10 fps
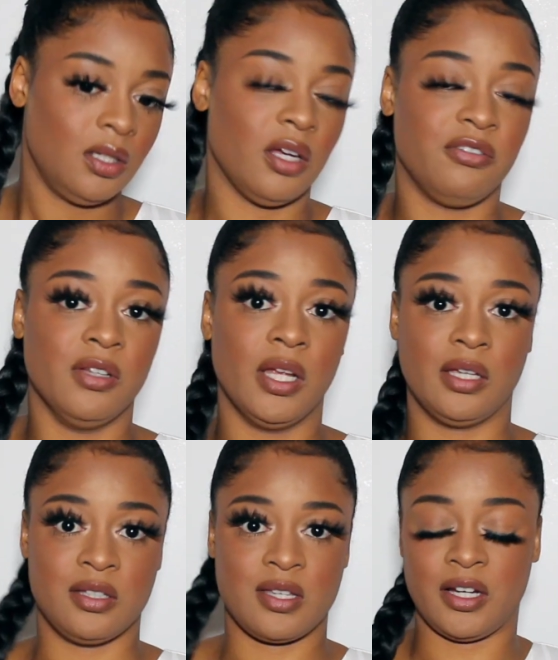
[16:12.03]
I feel like
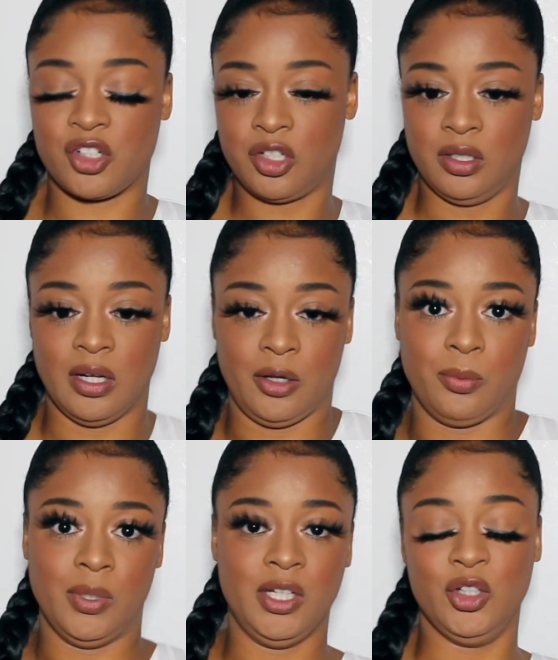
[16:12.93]
it's actually like
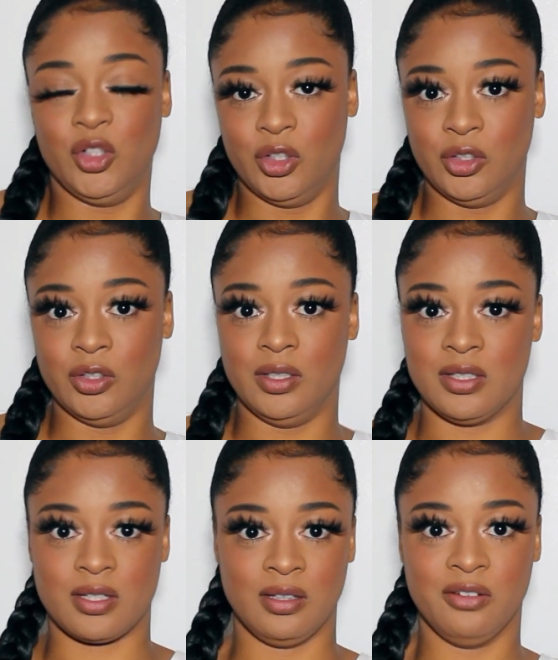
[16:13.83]
really good.
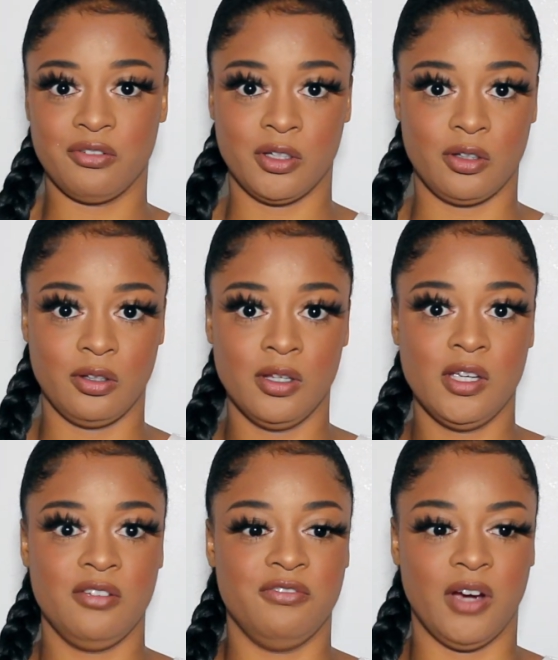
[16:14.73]
It's a different
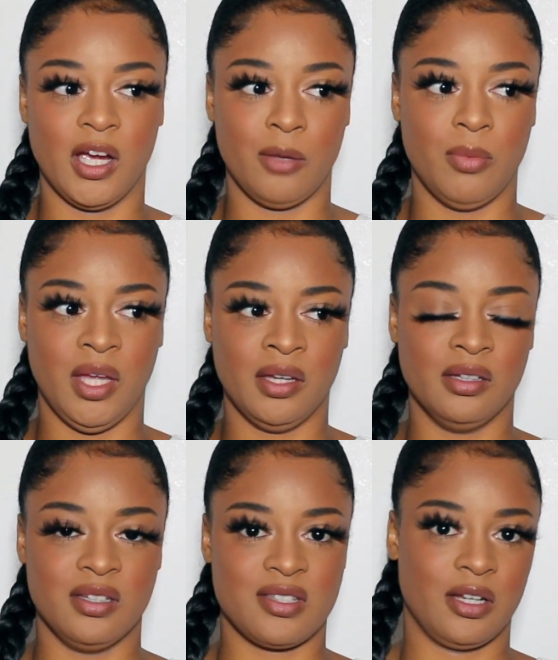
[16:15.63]
vibe, and
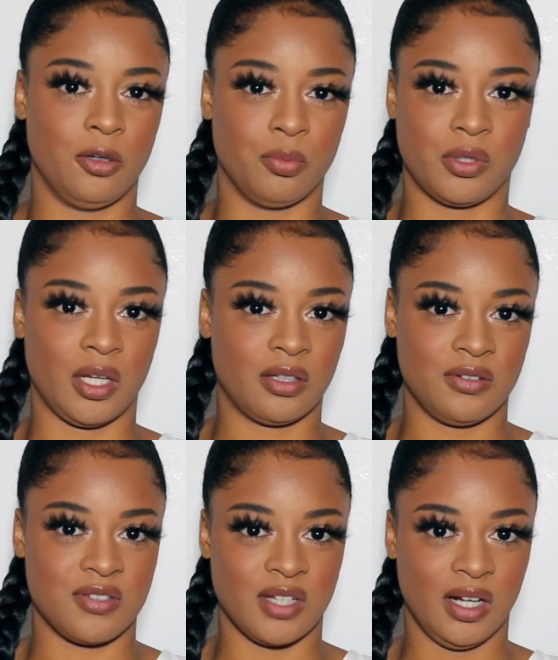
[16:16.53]
it's like a protective
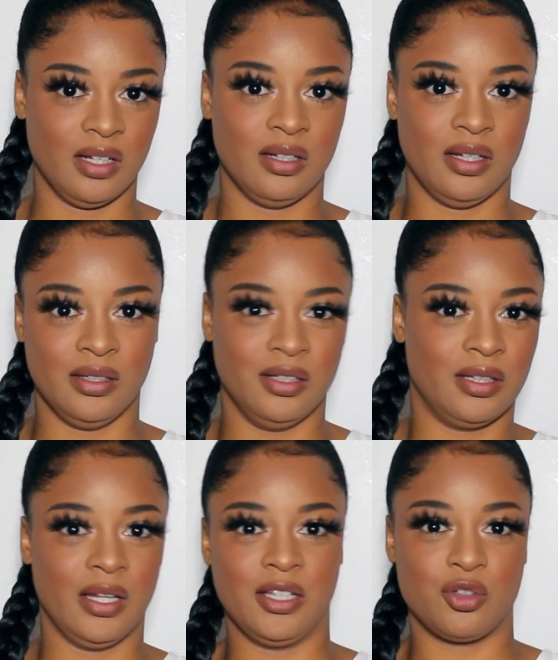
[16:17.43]
style, and it
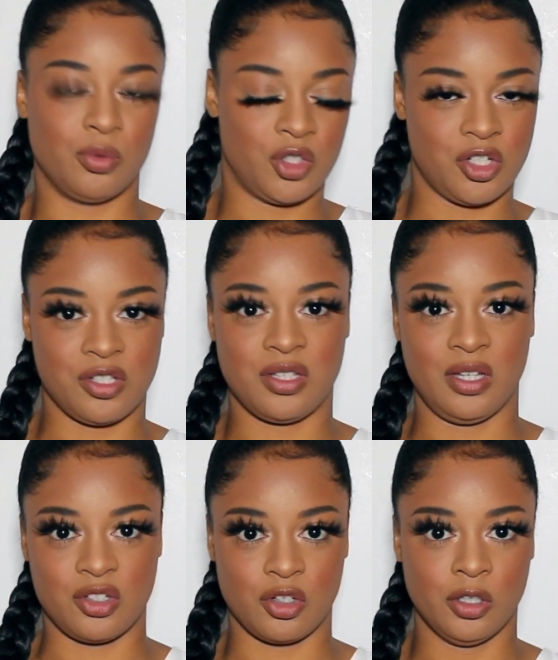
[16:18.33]
like switches
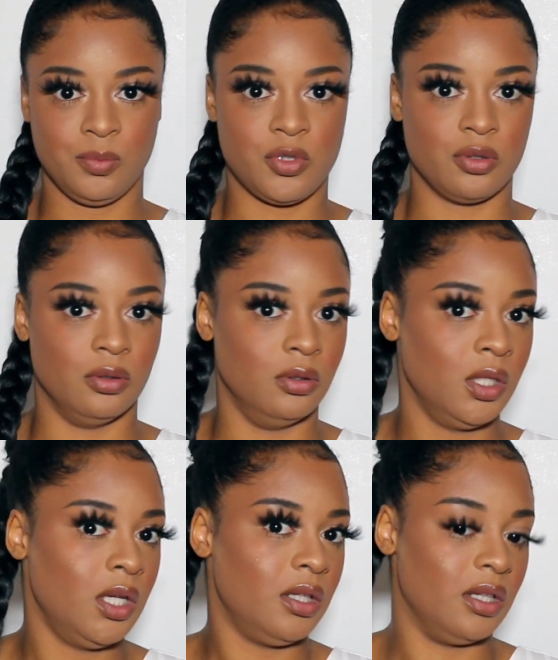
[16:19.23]
things up. So
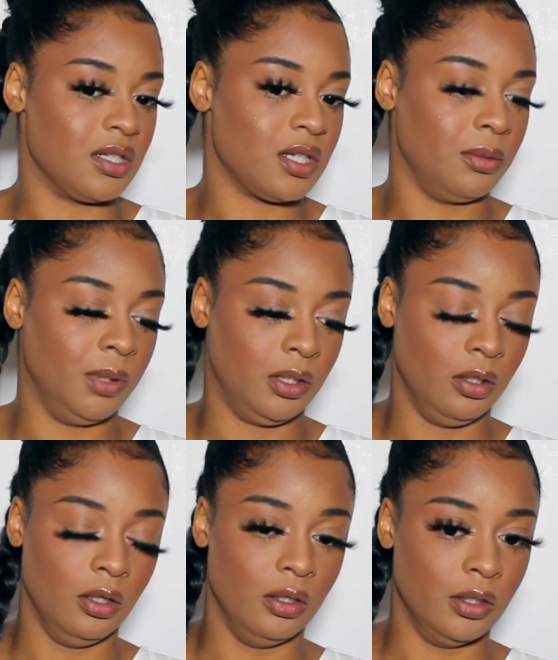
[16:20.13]
that's how it
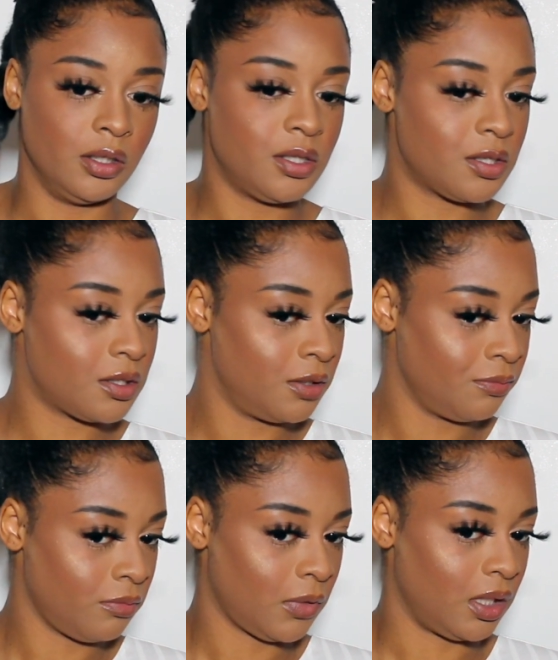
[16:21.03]
looks,
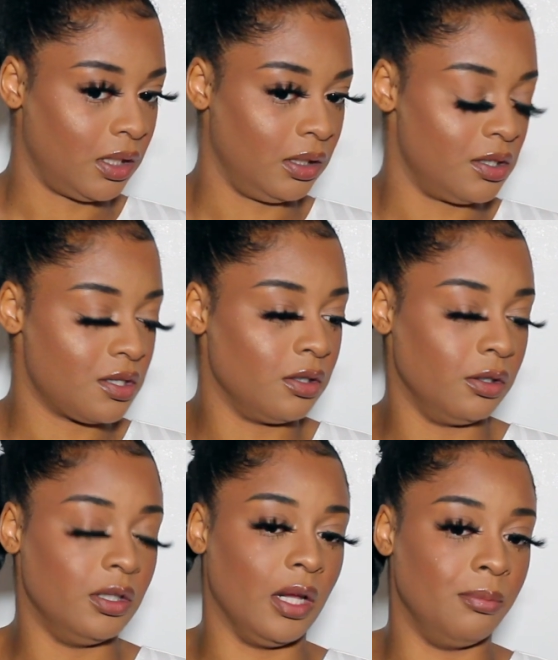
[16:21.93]
and it doesn't
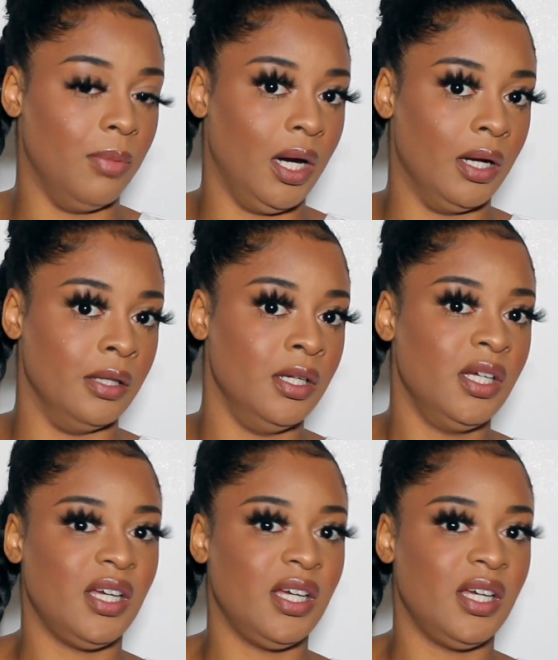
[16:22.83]
look that bad.